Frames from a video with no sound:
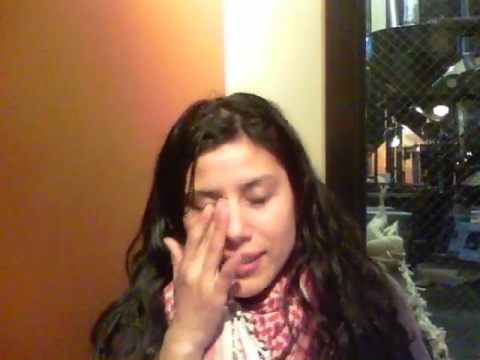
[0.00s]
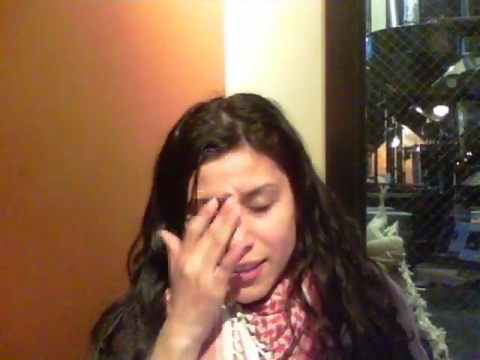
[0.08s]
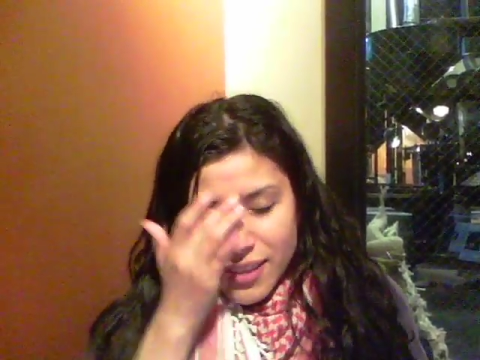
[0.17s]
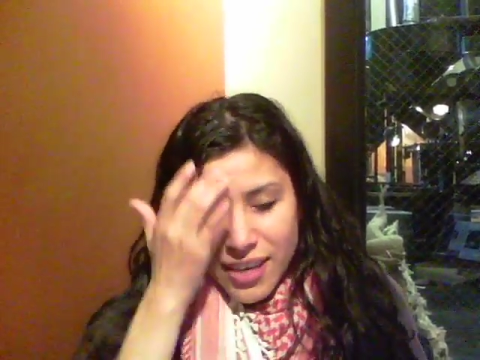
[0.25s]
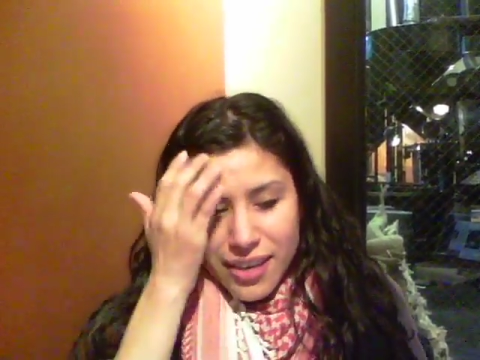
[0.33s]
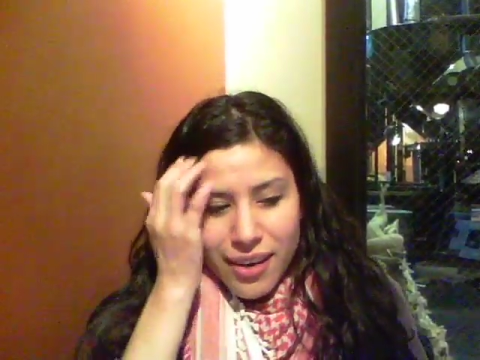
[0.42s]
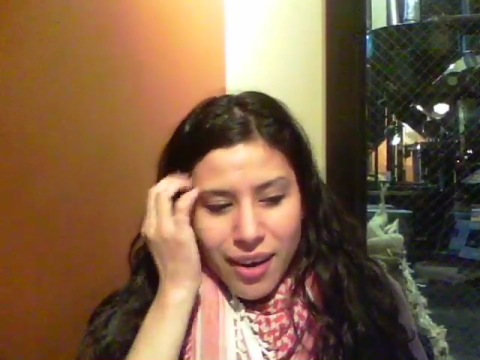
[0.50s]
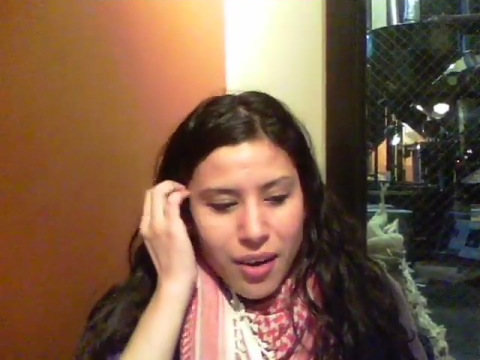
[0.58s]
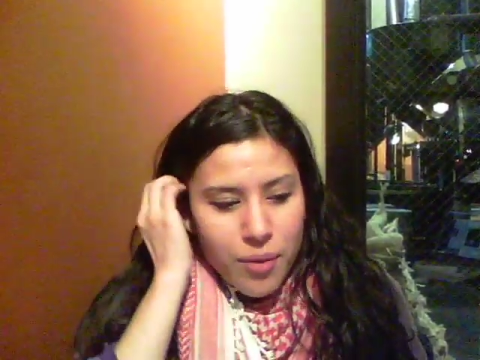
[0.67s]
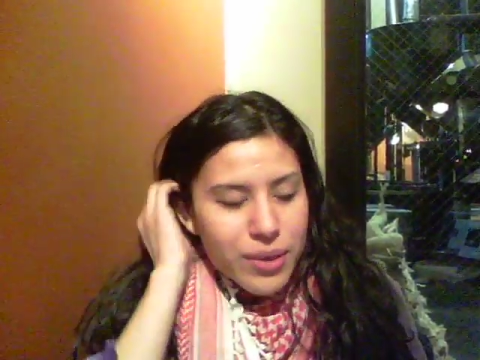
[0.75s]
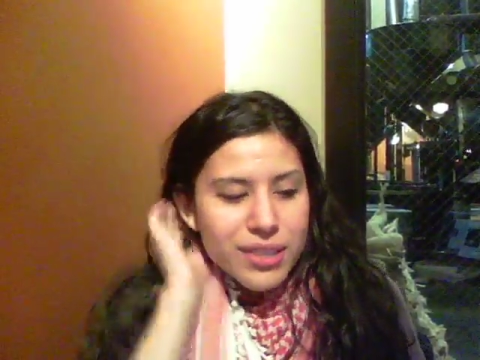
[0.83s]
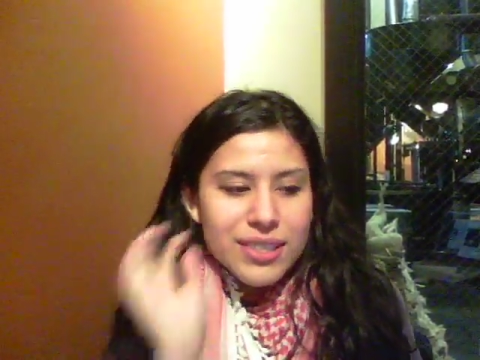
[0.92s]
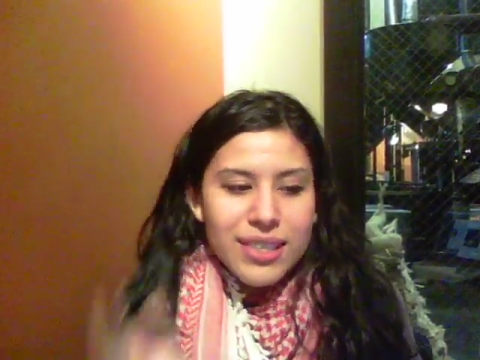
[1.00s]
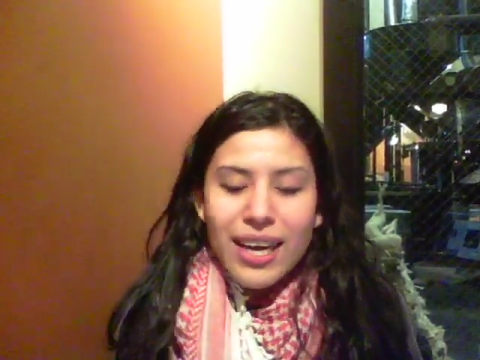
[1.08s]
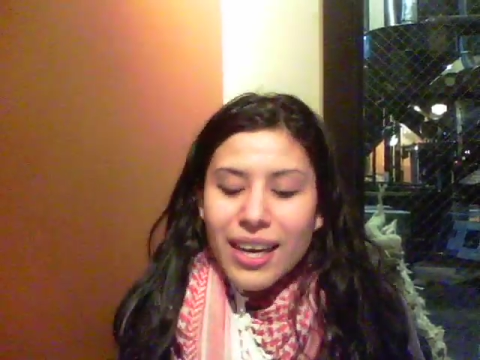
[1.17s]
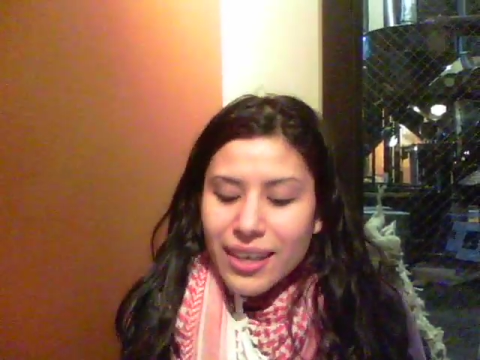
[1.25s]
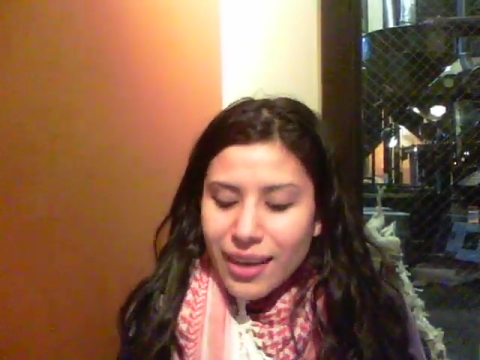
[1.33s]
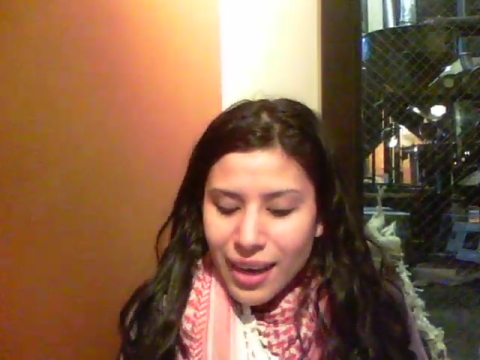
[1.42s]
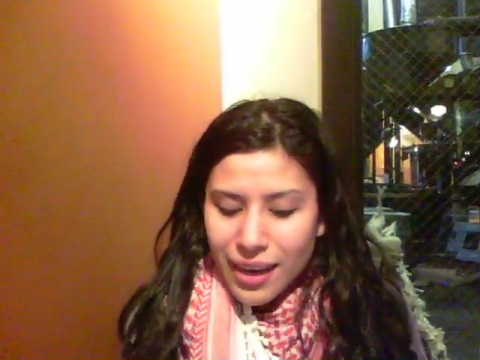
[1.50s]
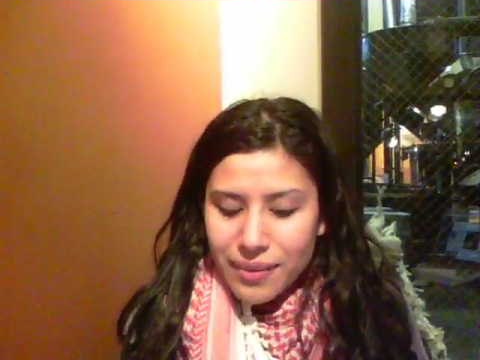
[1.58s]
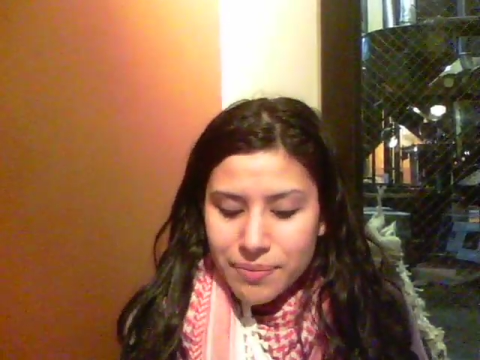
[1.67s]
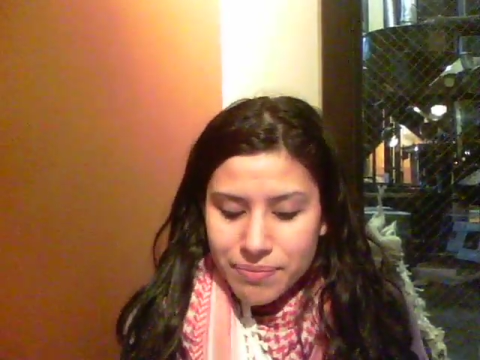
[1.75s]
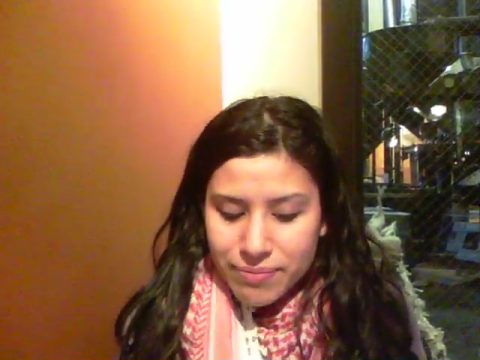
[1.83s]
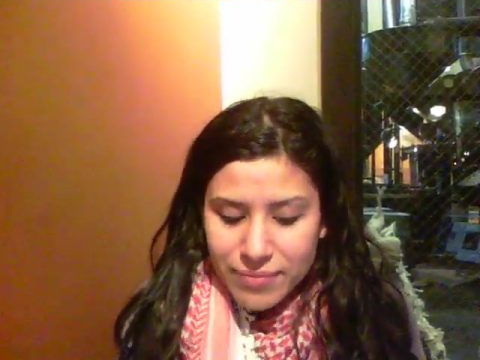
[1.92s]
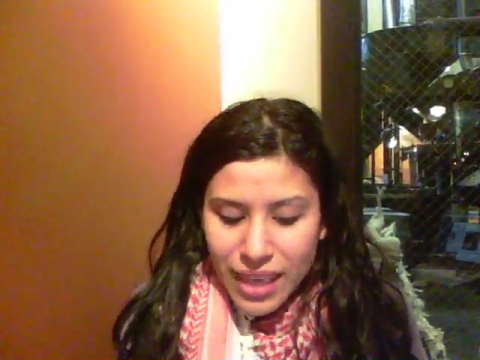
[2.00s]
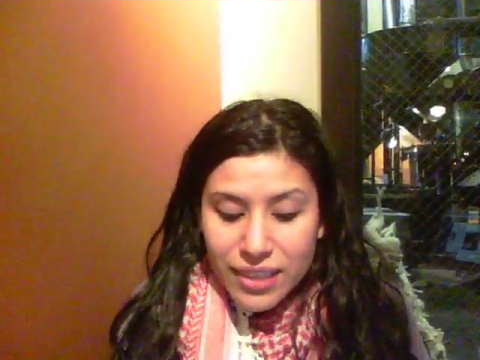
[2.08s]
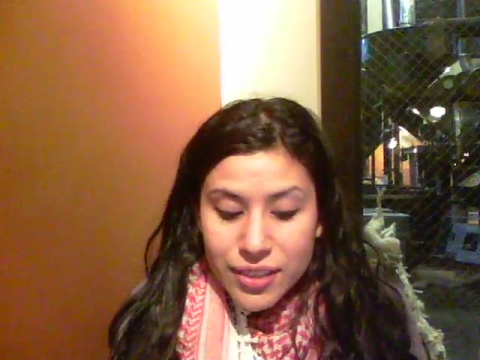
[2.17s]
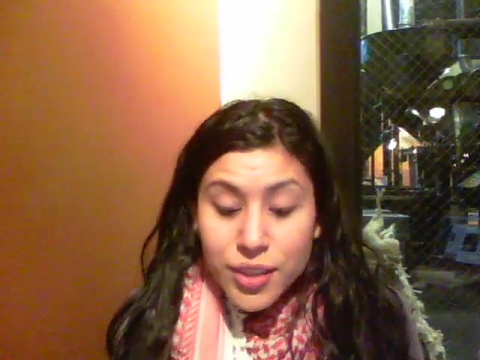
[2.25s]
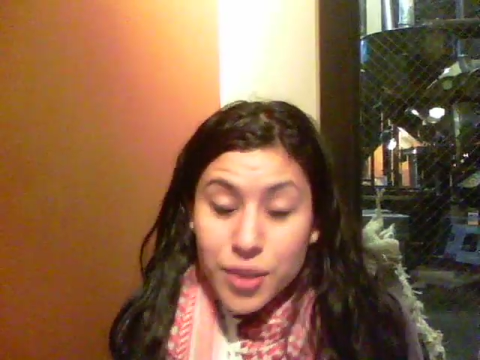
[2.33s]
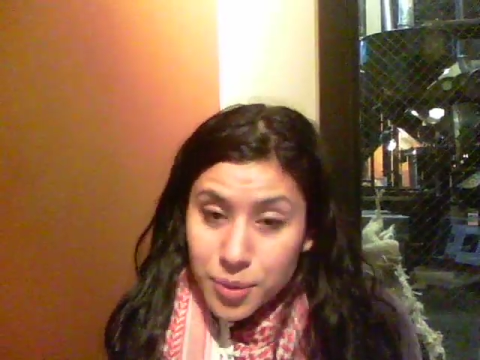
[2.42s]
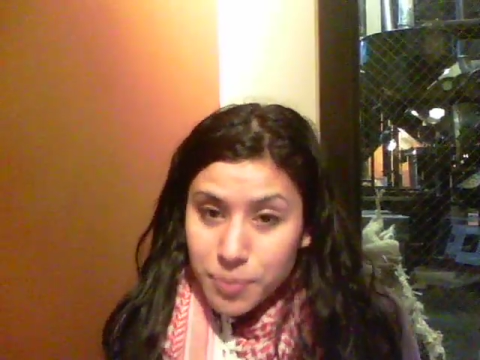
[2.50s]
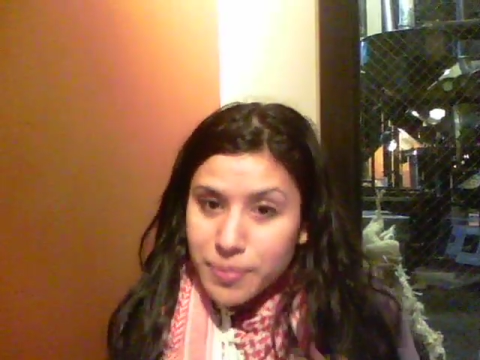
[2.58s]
So then we decide as a group